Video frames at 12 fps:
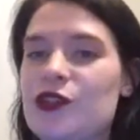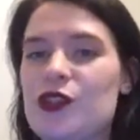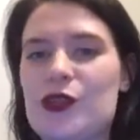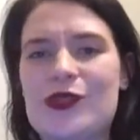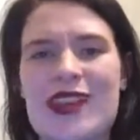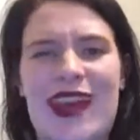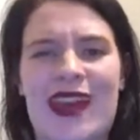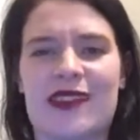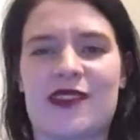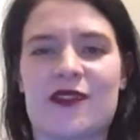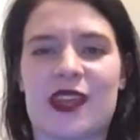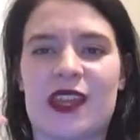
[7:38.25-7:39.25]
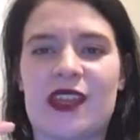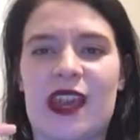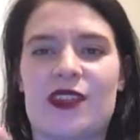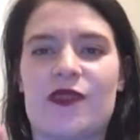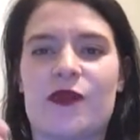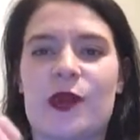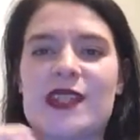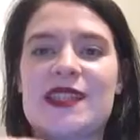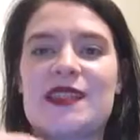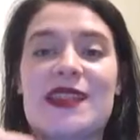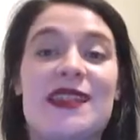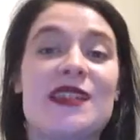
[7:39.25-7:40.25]
to the end of it and the
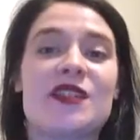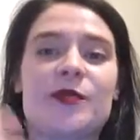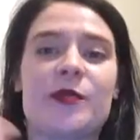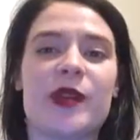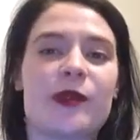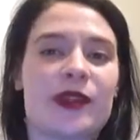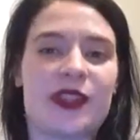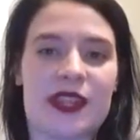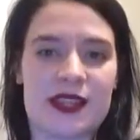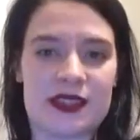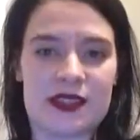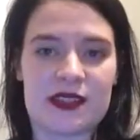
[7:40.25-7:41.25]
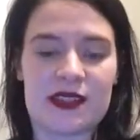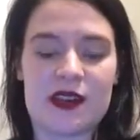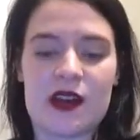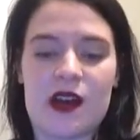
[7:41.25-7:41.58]
voice needed to be released,